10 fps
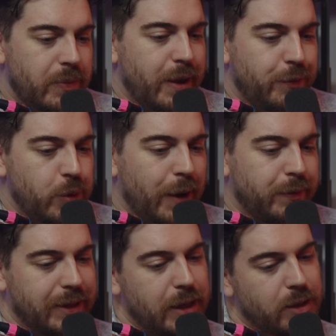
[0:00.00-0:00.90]
if you have
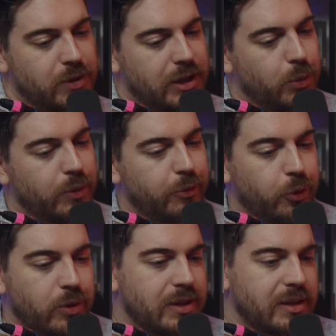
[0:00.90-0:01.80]
to get them to come over
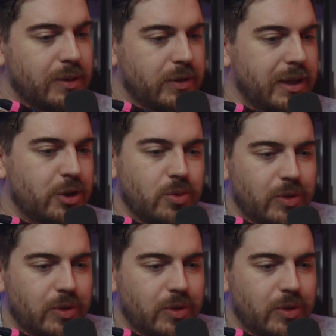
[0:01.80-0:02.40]
for a six invitation,